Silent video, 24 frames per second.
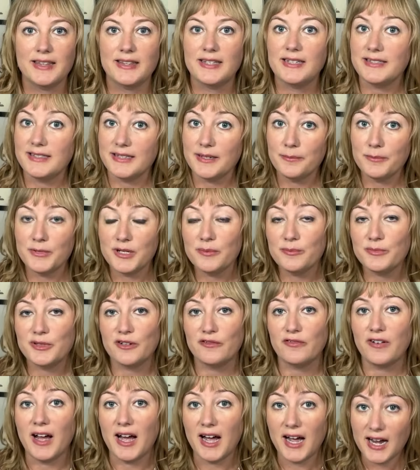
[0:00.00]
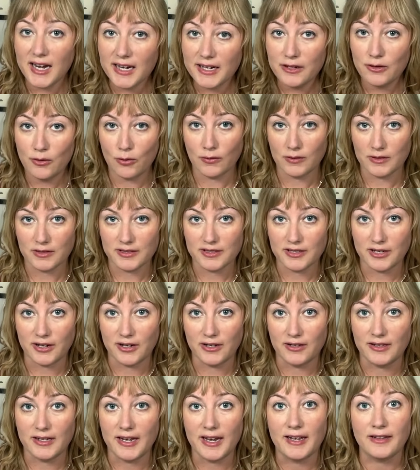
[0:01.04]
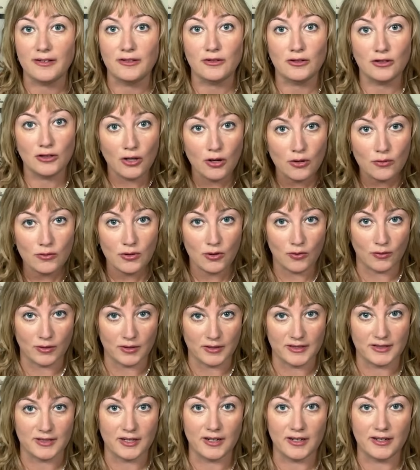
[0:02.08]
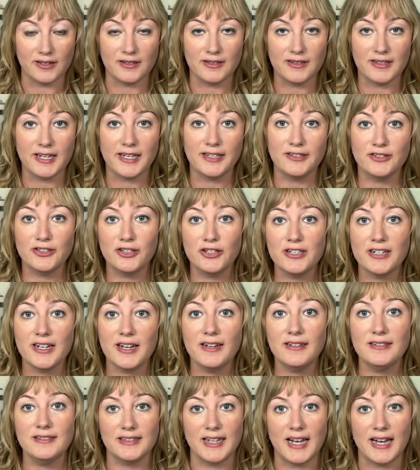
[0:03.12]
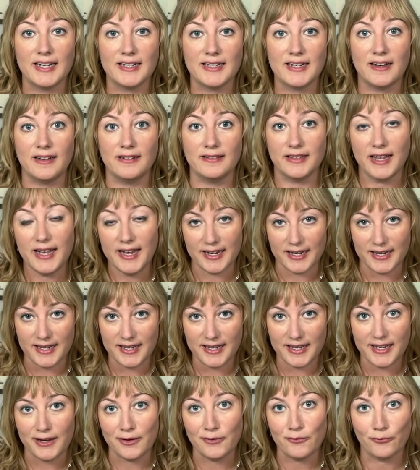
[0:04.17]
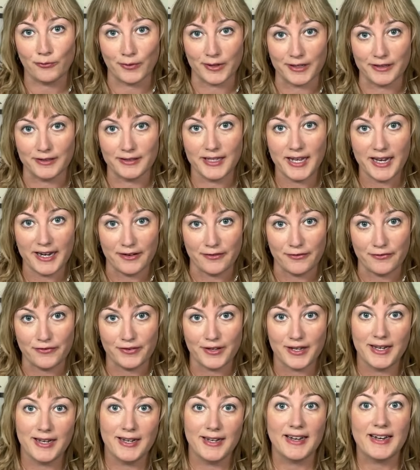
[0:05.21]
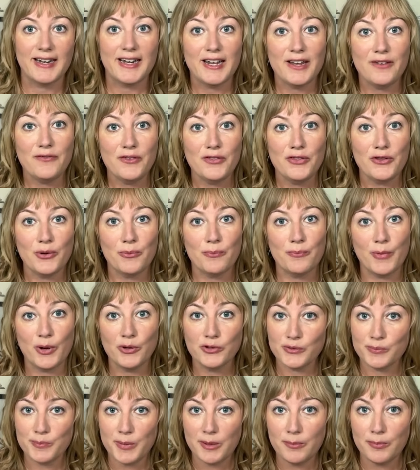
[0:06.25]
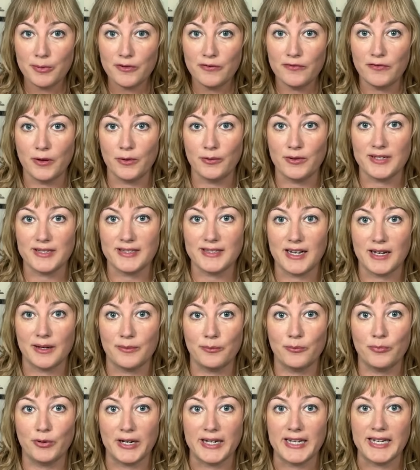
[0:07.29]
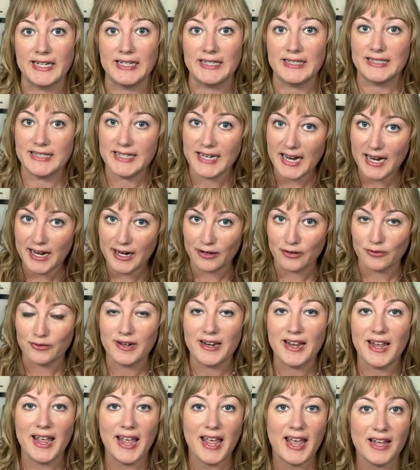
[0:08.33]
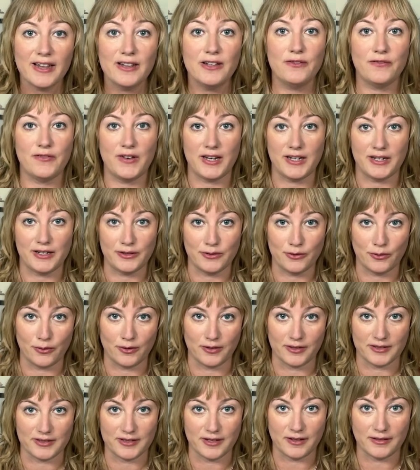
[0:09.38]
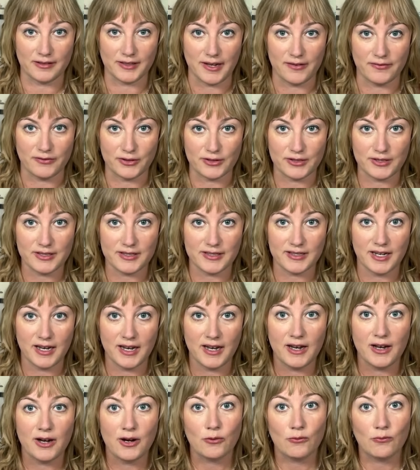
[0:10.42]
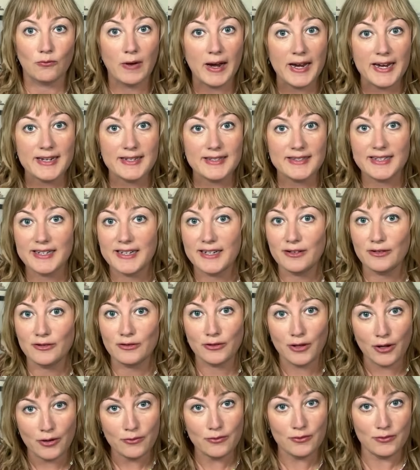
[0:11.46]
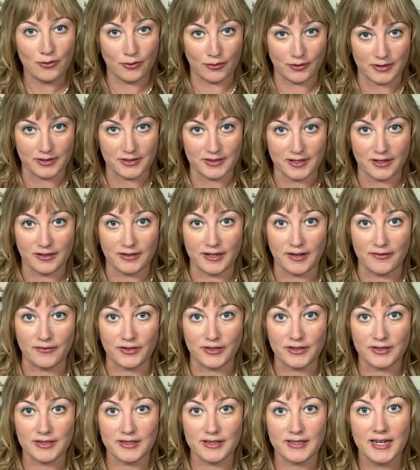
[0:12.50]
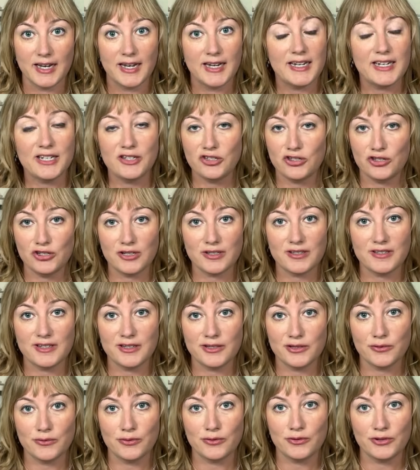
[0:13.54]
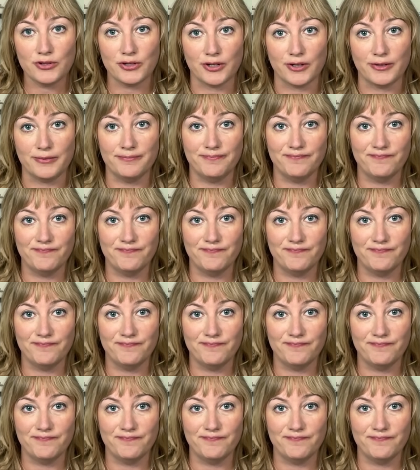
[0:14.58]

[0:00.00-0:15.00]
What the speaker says: The symptoms of high cortisol and low cortisol can look a lot alike in real life. And even though most people focus on bringing down elevated cortisol levels, raising low cortisol levels is just as crucial.